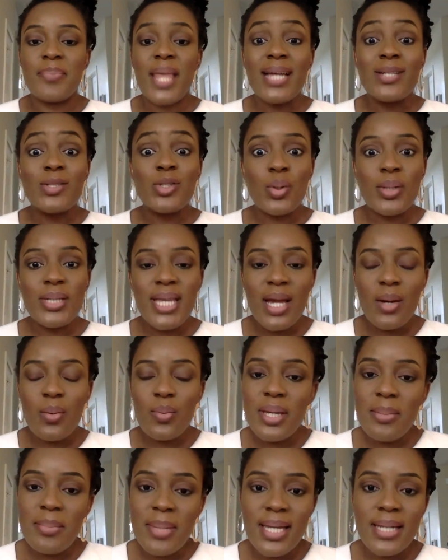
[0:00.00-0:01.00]
Adoniaa
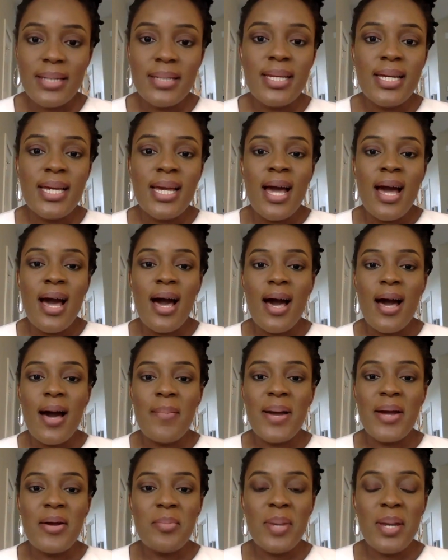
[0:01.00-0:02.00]
women.
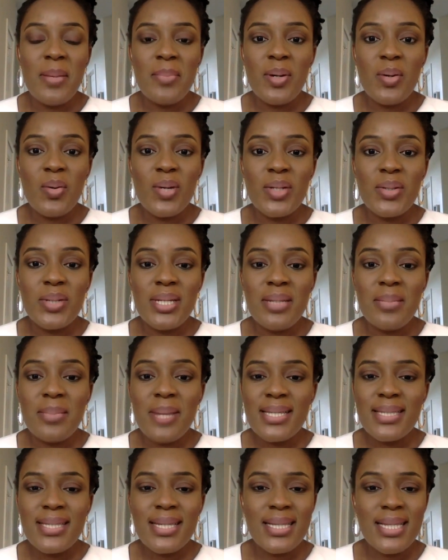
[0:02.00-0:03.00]
I remember we were doing a
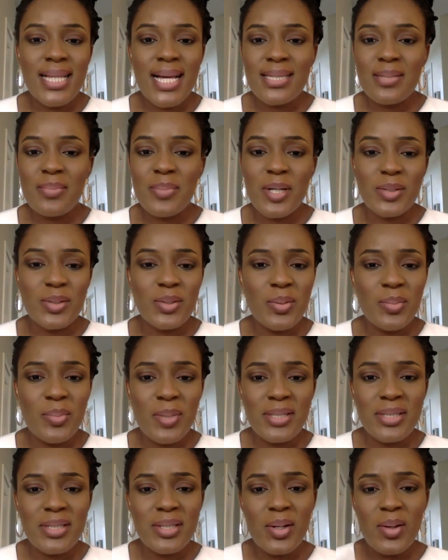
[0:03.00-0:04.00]
masterclass about 2
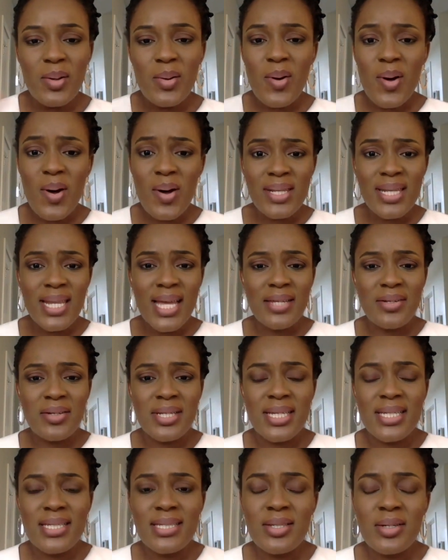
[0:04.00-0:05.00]
months ago online on
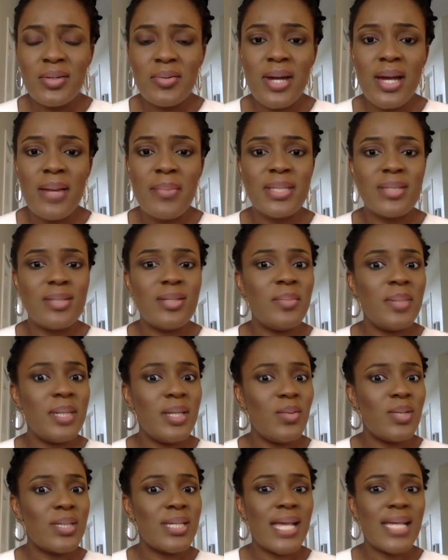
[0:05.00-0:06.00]
Instagram, and somebody
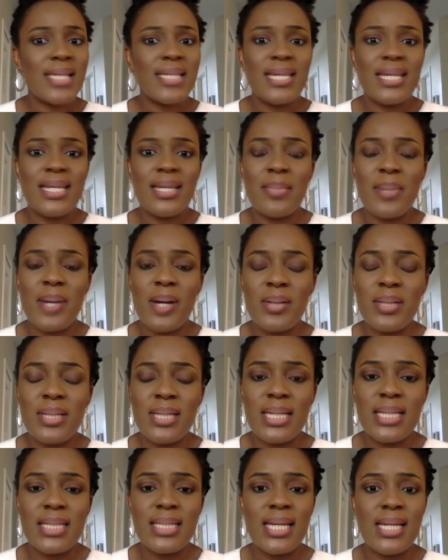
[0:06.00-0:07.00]
was asking about
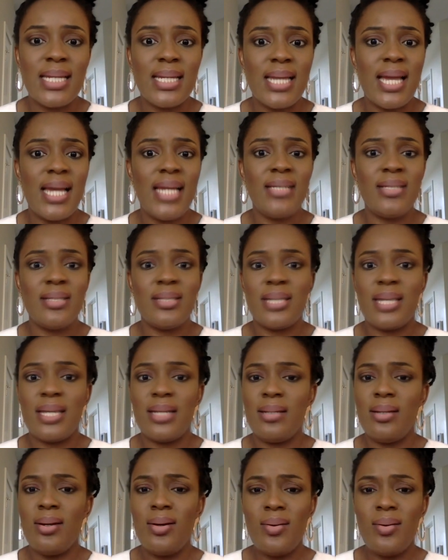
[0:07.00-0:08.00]
it. And I just said,
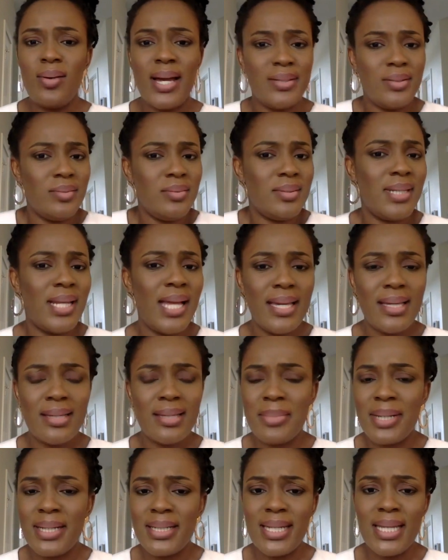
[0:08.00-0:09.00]
no, I don't like
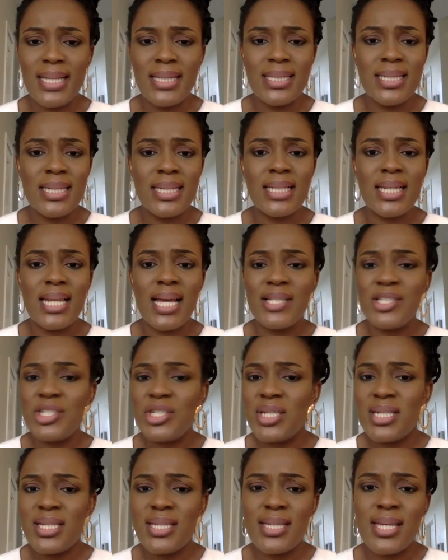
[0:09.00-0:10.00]
magnetic
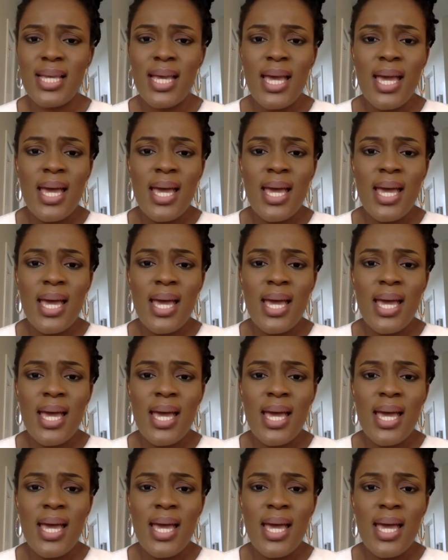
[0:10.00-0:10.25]
lashes.